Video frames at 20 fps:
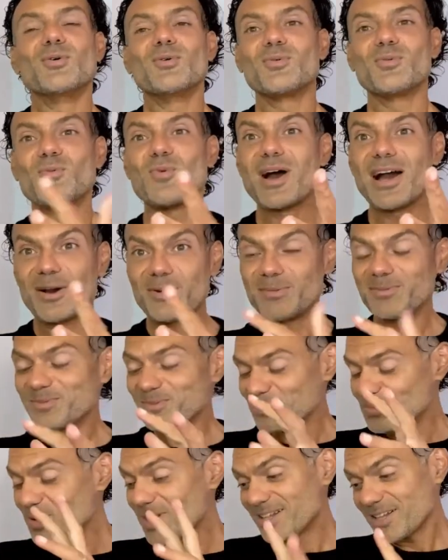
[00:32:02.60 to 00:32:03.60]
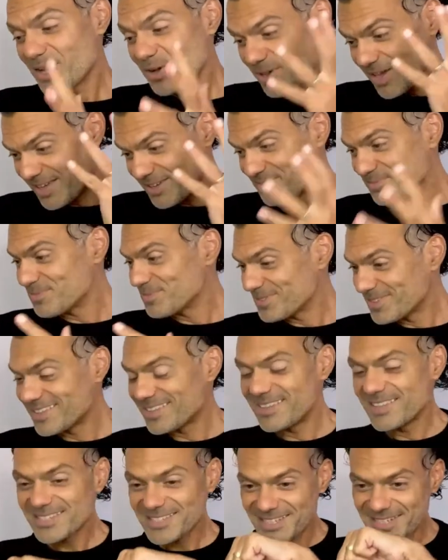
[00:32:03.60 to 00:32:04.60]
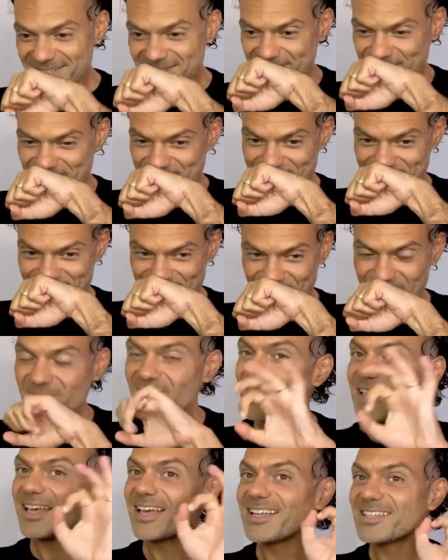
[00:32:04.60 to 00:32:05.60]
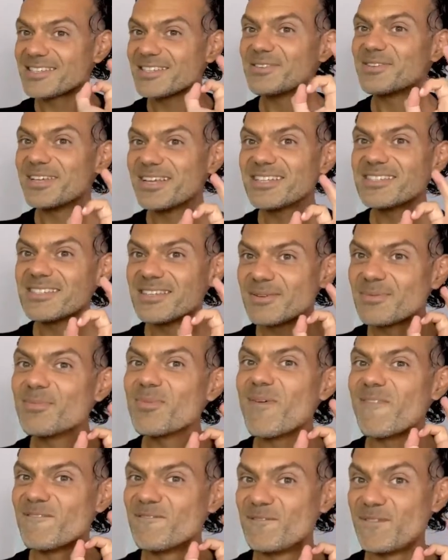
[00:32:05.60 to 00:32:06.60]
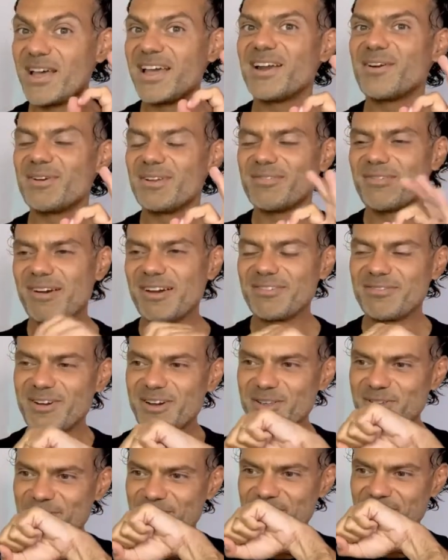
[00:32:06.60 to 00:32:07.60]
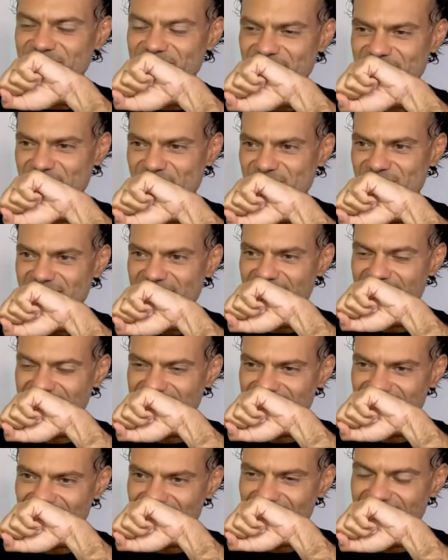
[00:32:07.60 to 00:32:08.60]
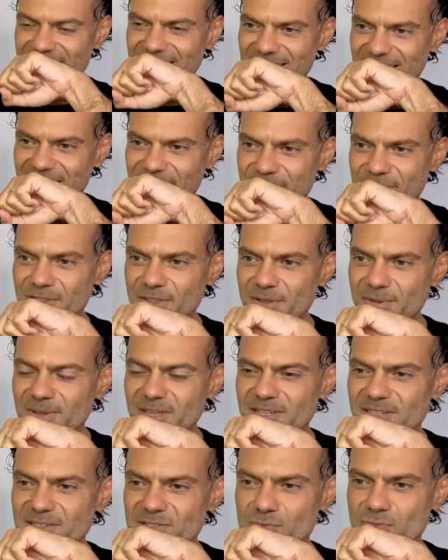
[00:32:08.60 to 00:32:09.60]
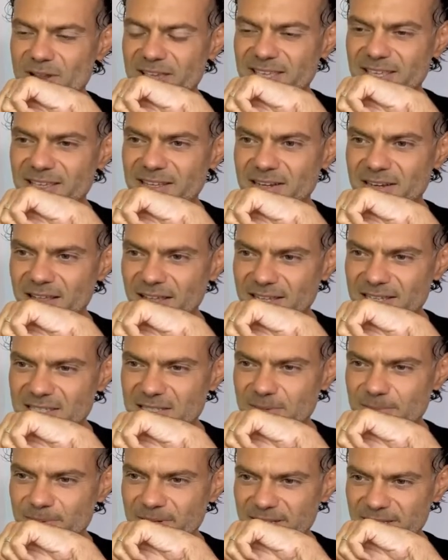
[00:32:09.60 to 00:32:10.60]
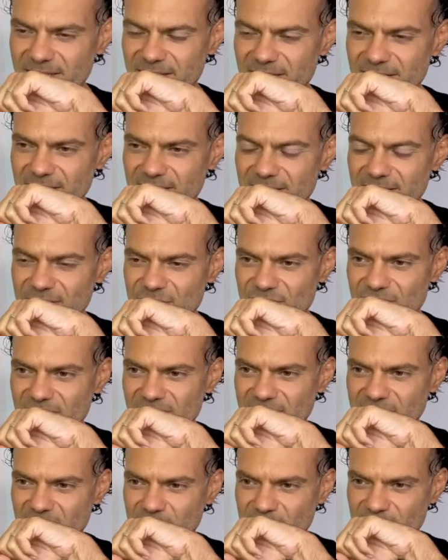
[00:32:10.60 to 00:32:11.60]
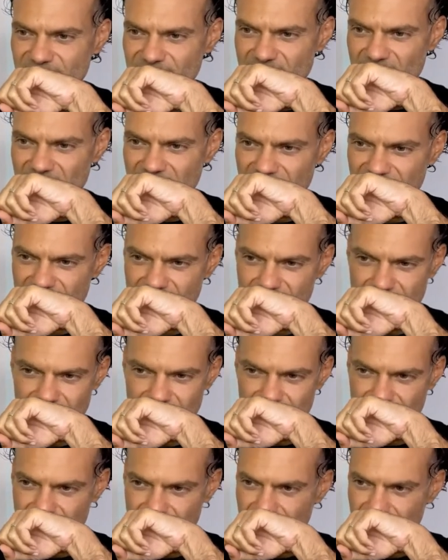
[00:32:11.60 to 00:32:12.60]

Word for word: wow. Well, okay. This is it's in it's in very, very, very good condition. And and even though it is recognizably Chanel number five,